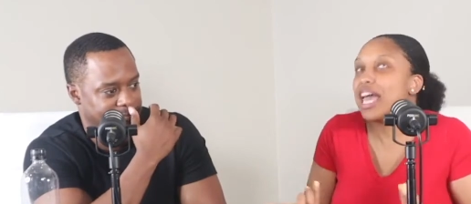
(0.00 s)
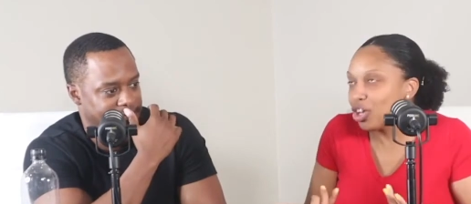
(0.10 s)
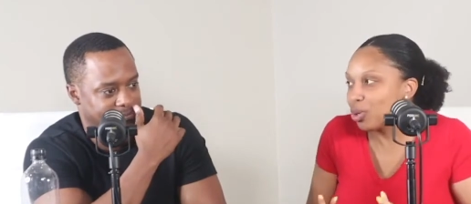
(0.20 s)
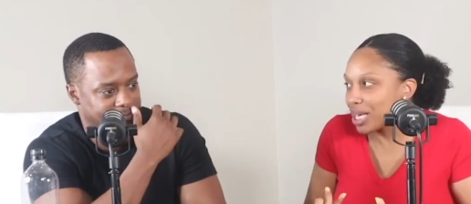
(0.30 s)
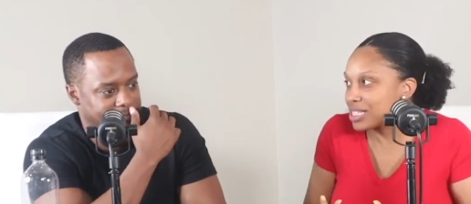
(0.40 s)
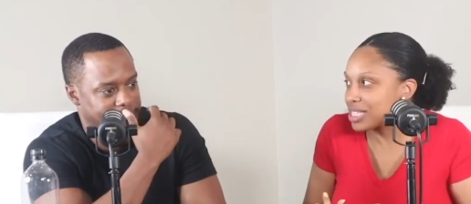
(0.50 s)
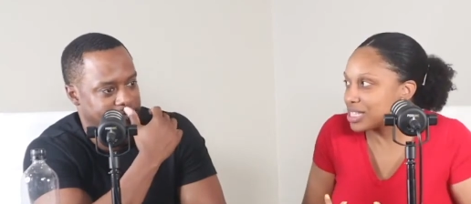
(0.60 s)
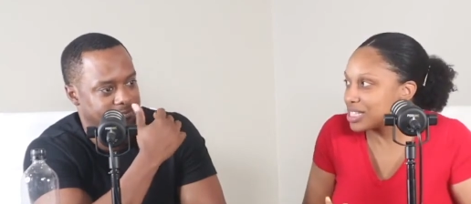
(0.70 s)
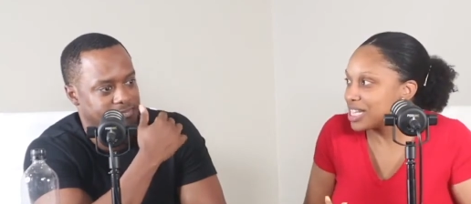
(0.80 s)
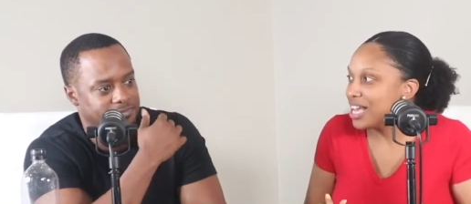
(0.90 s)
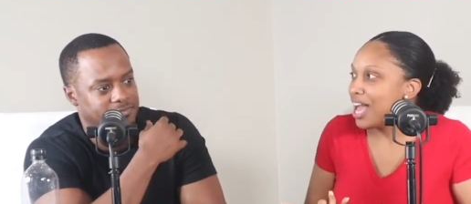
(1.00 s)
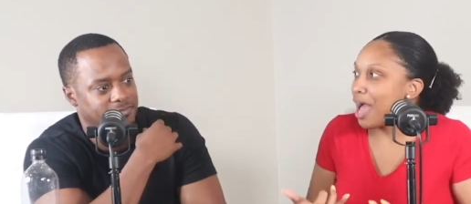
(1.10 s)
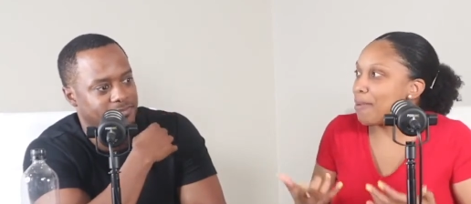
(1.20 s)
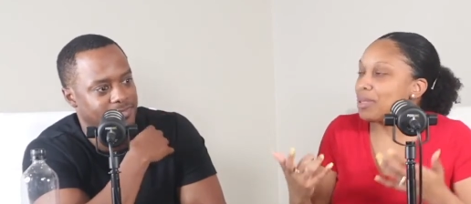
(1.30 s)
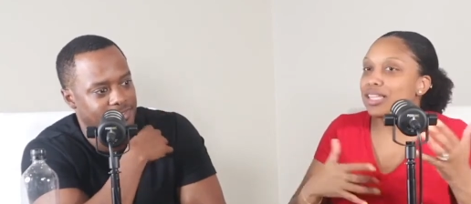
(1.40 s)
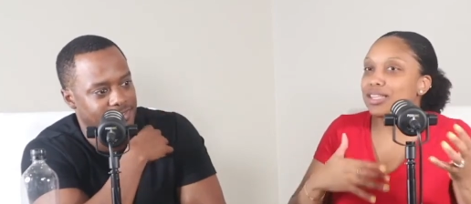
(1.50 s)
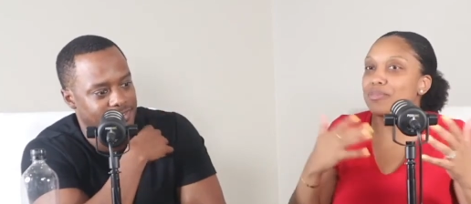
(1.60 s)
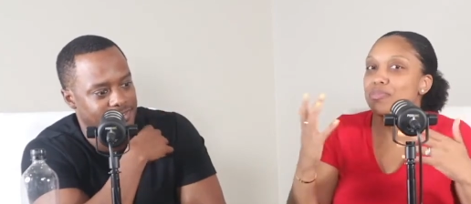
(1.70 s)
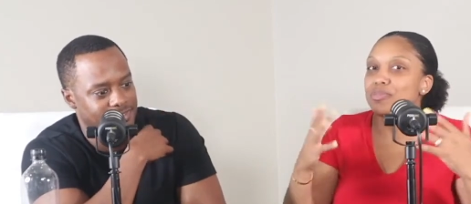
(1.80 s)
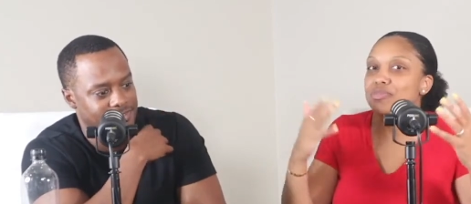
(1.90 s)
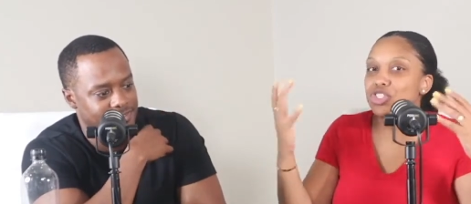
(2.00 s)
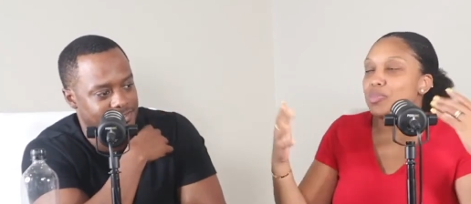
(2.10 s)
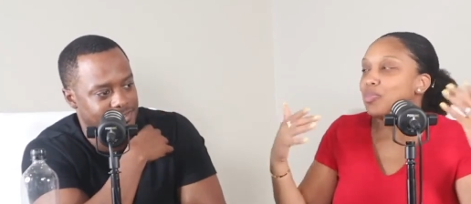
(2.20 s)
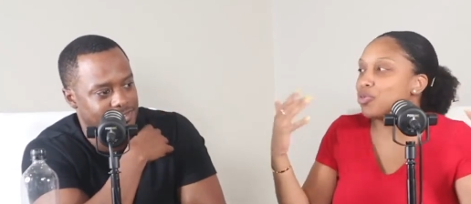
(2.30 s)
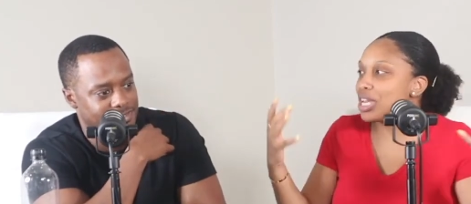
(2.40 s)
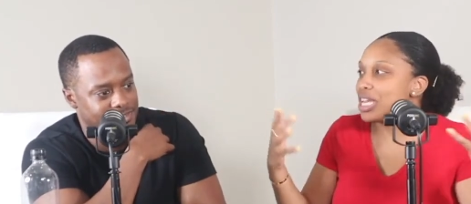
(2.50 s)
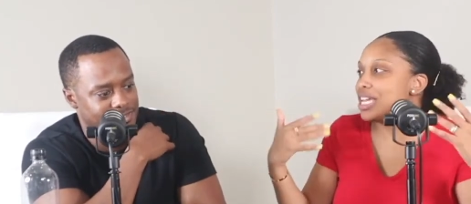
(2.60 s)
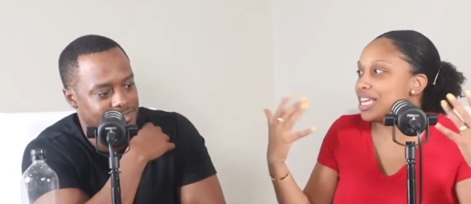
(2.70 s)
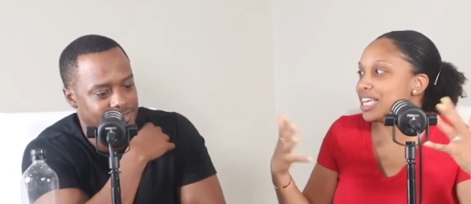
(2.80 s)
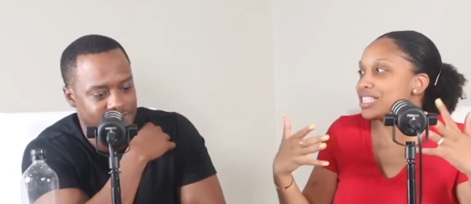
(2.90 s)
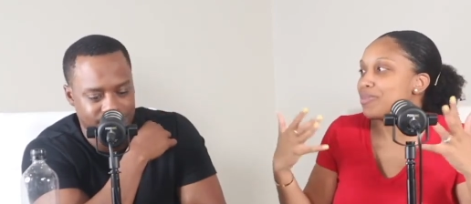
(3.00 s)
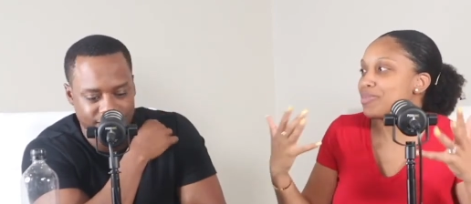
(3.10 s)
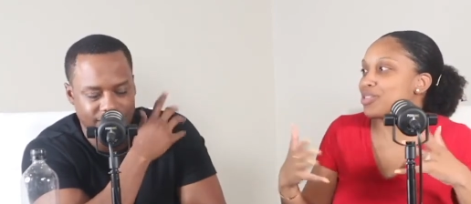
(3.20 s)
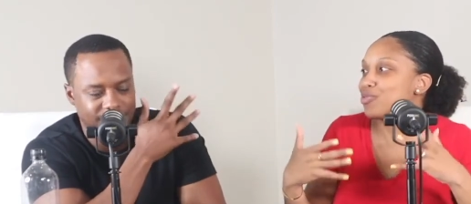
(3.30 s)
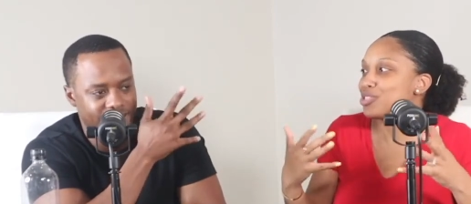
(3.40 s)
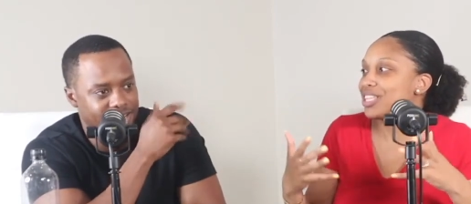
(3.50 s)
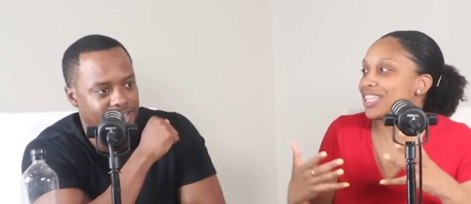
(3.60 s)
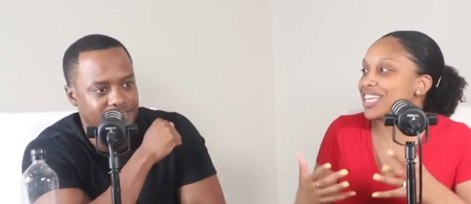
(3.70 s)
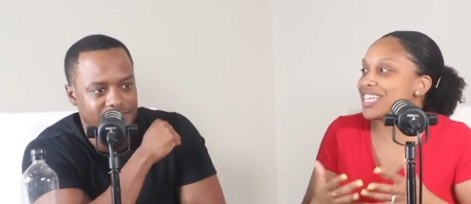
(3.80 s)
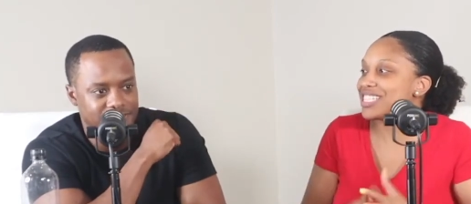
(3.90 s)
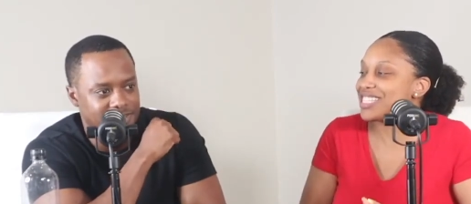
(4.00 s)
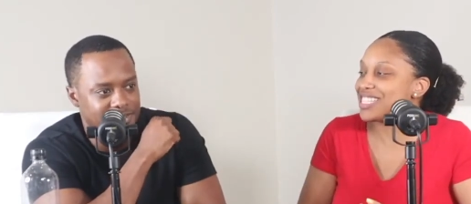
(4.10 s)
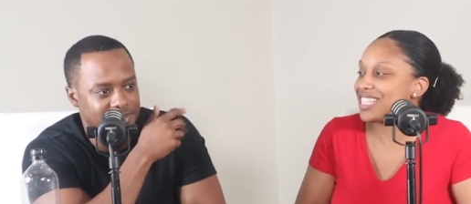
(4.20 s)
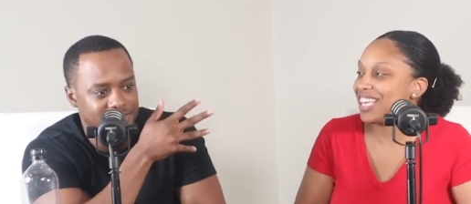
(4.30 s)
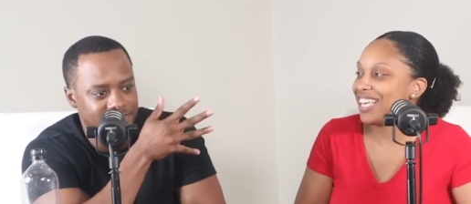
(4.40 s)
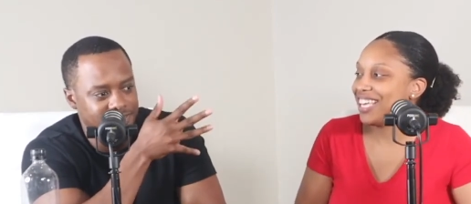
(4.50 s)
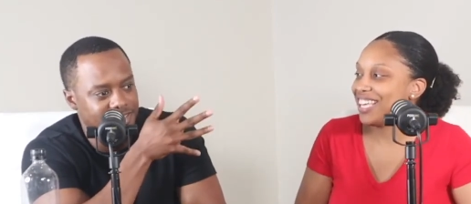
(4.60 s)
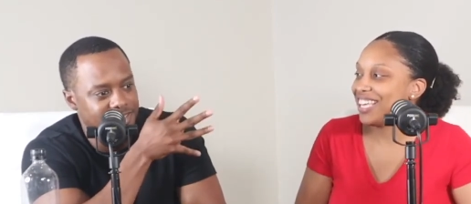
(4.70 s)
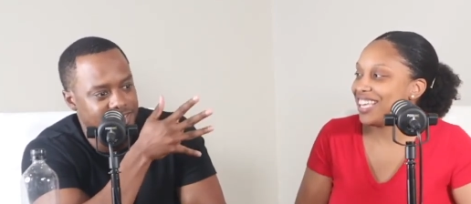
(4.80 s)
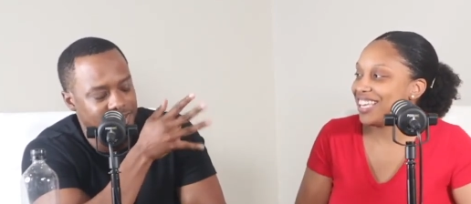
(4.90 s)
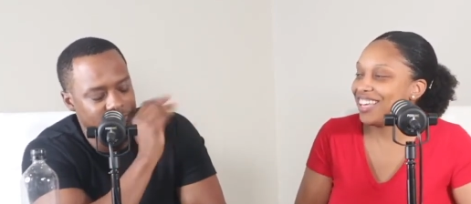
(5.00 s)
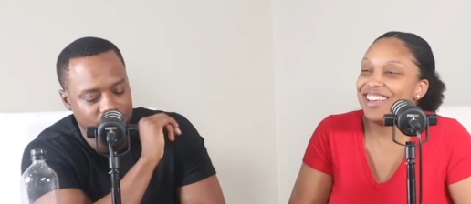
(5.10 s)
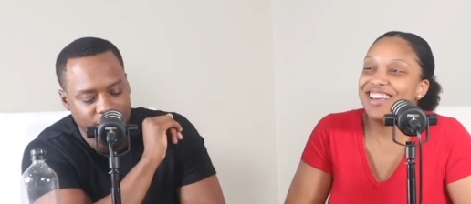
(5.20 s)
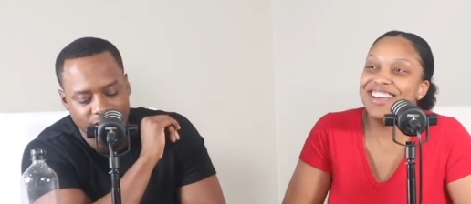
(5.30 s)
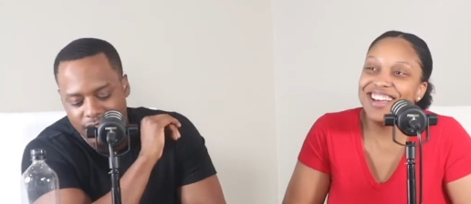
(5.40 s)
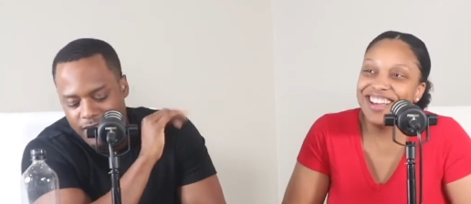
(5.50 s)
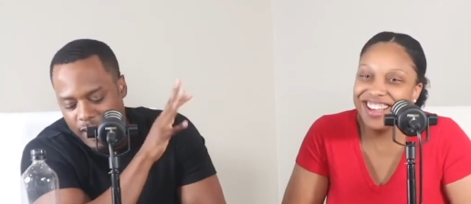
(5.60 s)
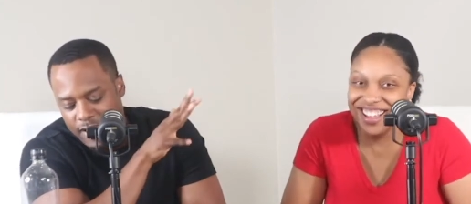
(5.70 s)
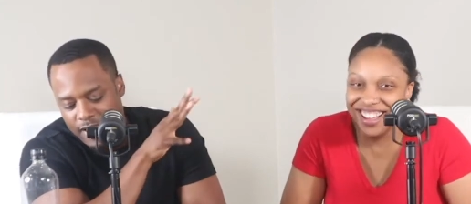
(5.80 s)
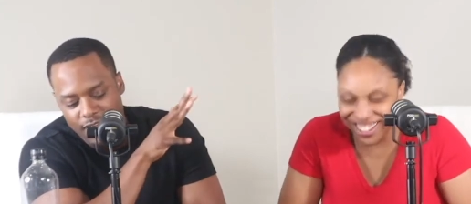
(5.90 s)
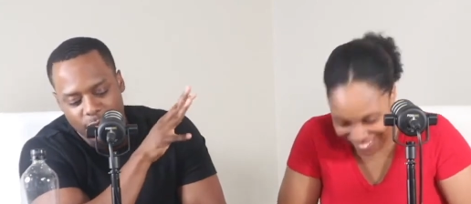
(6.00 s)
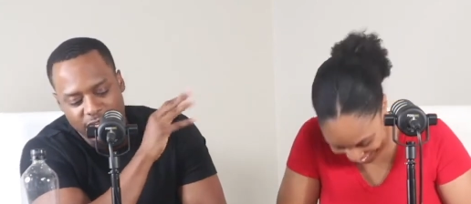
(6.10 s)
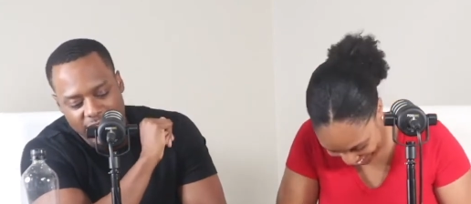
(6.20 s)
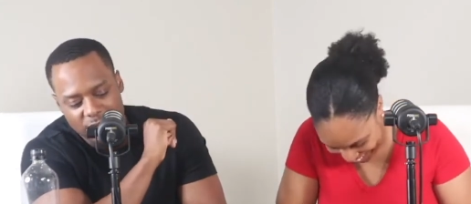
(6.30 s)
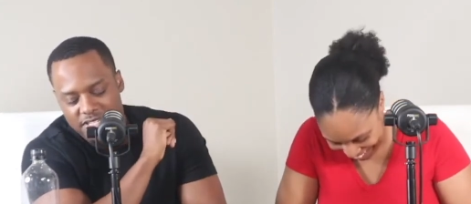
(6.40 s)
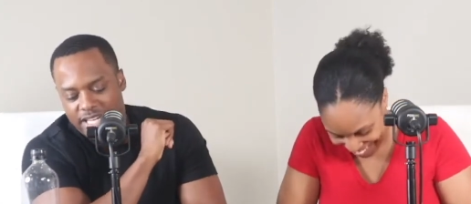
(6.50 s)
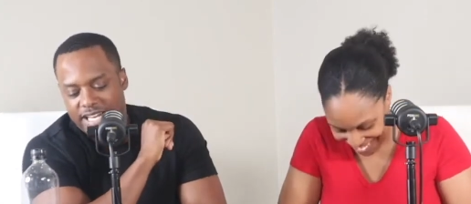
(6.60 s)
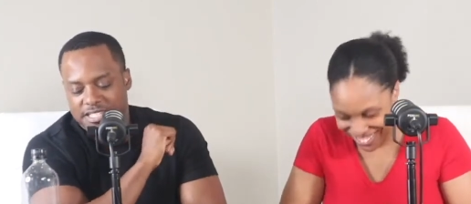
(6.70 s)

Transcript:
Speaker 1: lessons i mean like the gymboree and that type of stuff they got, kids
Speaker 2: Listen, when I was in high school,